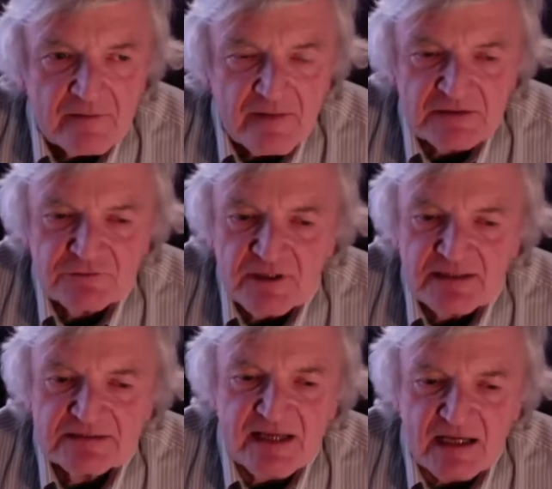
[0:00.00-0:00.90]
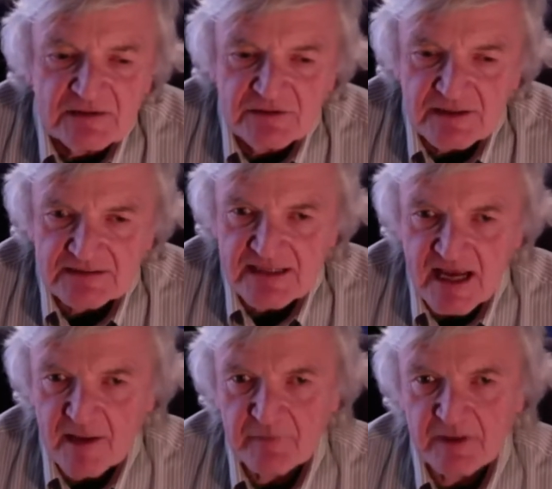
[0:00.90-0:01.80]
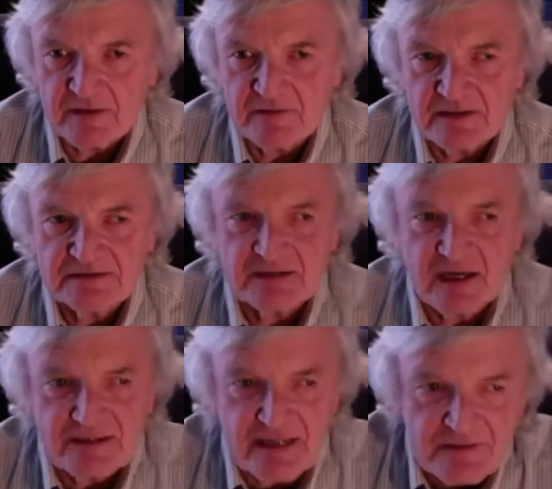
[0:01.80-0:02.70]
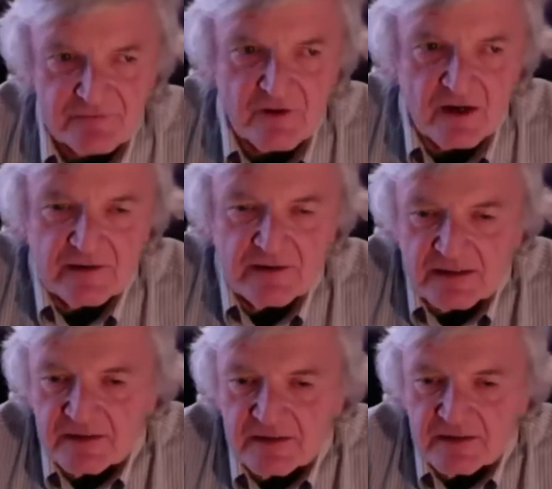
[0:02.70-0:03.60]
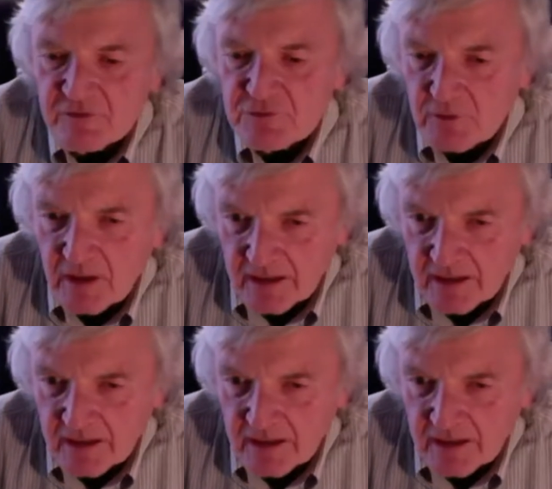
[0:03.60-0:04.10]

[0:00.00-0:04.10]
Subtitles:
That transaction that's happening doesn't identify the individual